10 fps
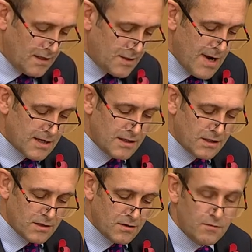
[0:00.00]
This
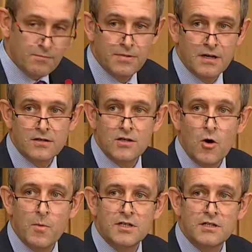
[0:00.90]
matters too because
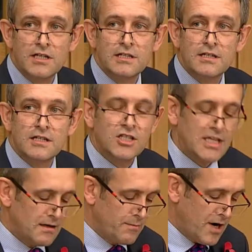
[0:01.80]
an opportunity to
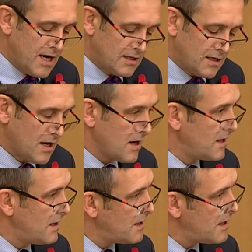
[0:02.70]
celebrate
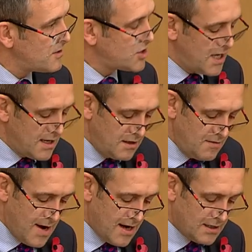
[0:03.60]
our shared
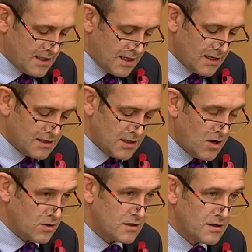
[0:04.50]
humanity is
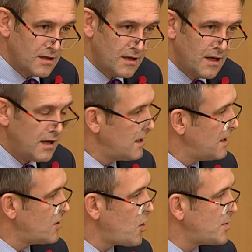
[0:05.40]
lost,
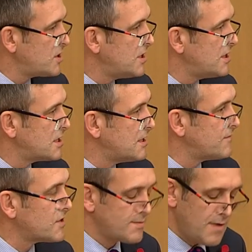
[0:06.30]
an
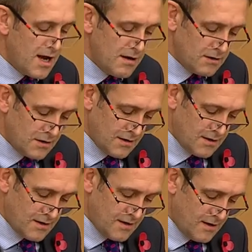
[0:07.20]
opportunity for smiles
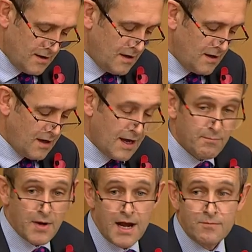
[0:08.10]

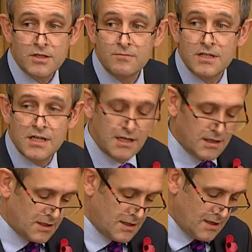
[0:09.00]
and perhaps some
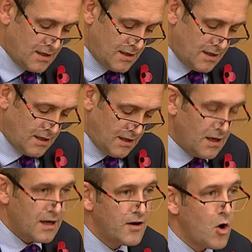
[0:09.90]
tears,
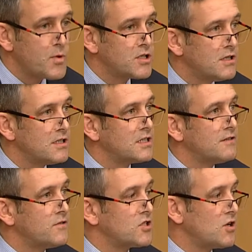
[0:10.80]
an
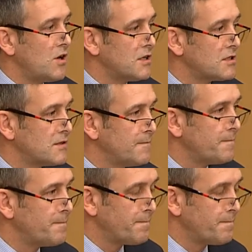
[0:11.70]
opportunity for solace.